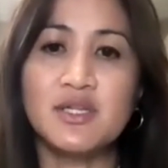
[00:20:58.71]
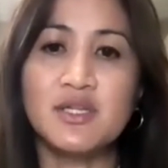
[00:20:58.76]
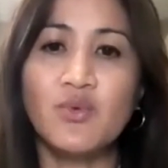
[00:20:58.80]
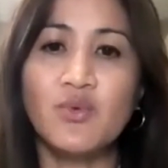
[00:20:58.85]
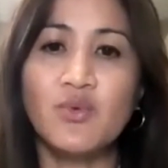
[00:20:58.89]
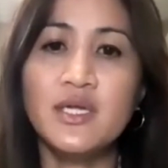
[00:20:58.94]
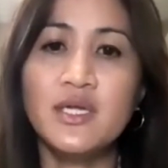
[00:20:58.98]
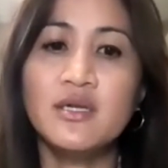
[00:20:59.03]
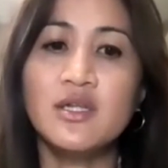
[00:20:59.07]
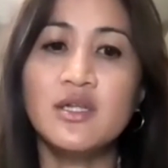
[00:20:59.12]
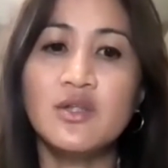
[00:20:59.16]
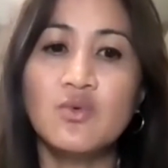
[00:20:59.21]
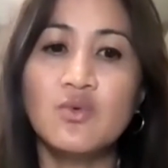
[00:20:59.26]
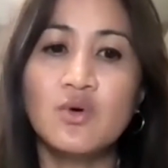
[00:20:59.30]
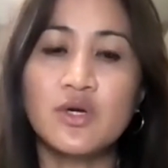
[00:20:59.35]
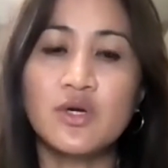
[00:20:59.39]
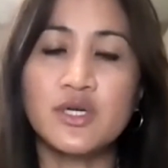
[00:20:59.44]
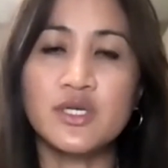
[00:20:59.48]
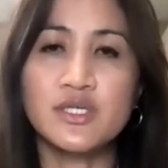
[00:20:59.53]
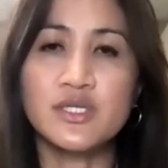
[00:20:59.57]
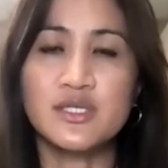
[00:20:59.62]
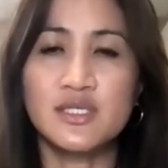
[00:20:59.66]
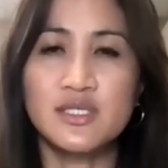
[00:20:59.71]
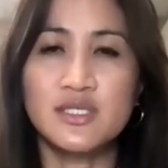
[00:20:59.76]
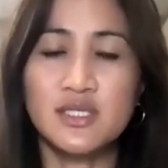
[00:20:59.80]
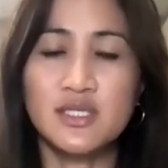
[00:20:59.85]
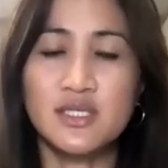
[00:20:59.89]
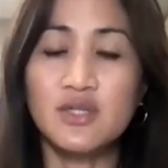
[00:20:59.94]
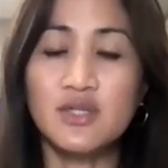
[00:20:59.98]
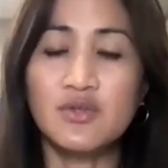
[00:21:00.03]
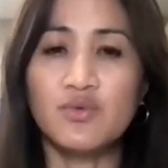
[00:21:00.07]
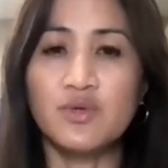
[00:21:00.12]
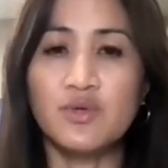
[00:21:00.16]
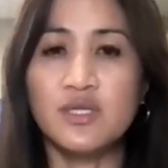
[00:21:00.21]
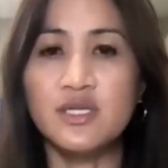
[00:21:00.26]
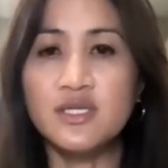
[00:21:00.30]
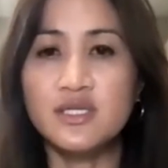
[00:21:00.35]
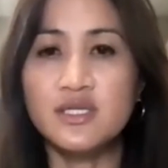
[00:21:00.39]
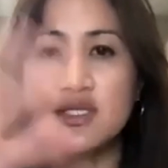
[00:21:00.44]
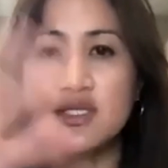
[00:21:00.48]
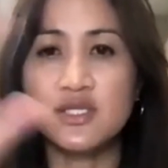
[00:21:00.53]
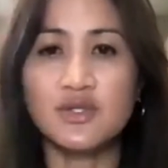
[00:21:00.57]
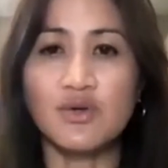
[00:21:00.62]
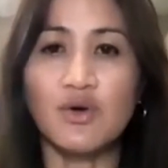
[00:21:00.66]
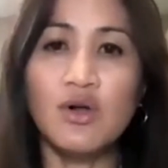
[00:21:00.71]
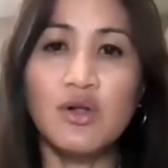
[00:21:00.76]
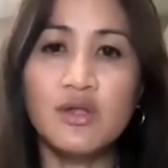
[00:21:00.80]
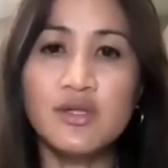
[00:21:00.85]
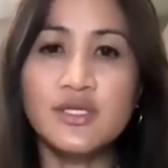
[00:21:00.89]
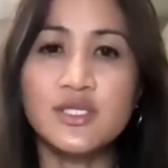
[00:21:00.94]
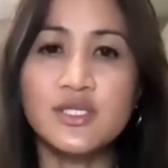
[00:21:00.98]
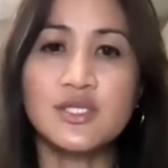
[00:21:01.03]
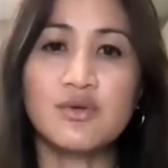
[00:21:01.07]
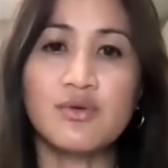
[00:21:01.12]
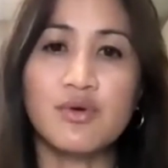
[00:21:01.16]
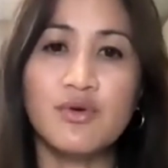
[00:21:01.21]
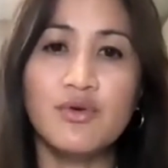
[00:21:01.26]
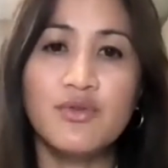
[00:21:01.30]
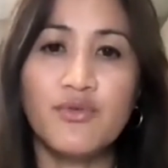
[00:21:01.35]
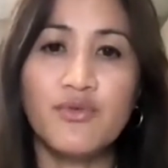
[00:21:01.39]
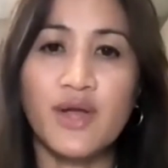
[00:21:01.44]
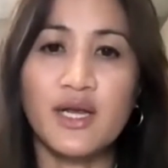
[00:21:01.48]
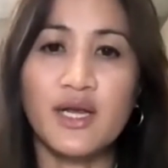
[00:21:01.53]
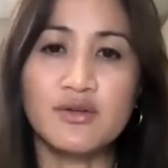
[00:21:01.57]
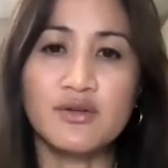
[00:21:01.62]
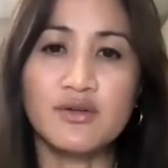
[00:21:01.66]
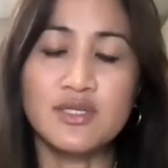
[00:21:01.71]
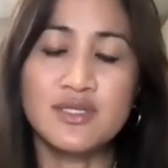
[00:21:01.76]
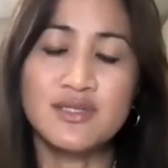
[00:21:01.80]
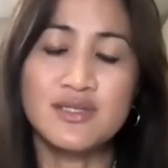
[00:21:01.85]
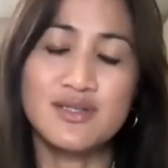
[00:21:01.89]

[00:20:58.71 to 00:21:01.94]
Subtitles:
The way that it works is it releases all these growth factors.